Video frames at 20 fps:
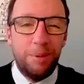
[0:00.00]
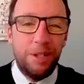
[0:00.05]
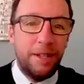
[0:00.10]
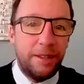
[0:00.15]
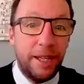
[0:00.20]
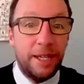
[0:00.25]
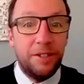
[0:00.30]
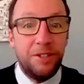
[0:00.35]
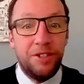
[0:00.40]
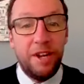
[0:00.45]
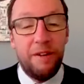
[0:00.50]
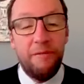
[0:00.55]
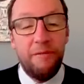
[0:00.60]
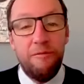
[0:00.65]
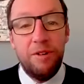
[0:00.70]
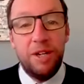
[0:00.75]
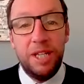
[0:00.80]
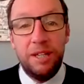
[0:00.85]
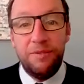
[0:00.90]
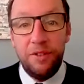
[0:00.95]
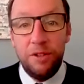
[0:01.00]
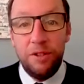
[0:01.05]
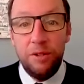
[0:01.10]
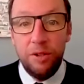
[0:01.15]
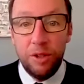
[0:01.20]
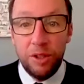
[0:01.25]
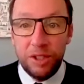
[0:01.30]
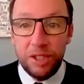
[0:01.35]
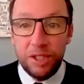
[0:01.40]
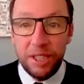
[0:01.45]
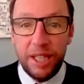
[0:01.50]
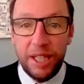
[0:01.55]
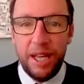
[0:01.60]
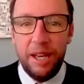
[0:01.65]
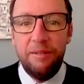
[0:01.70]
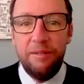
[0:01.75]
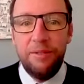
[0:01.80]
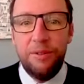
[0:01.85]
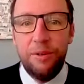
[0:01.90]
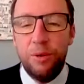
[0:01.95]
But I think generally, if you looked
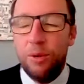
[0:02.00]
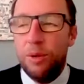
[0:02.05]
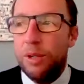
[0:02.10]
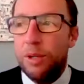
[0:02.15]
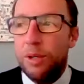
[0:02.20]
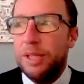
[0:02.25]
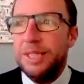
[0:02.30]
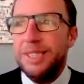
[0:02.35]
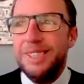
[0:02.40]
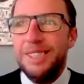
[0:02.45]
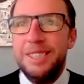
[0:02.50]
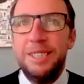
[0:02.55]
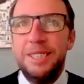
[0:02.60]
at it and thought,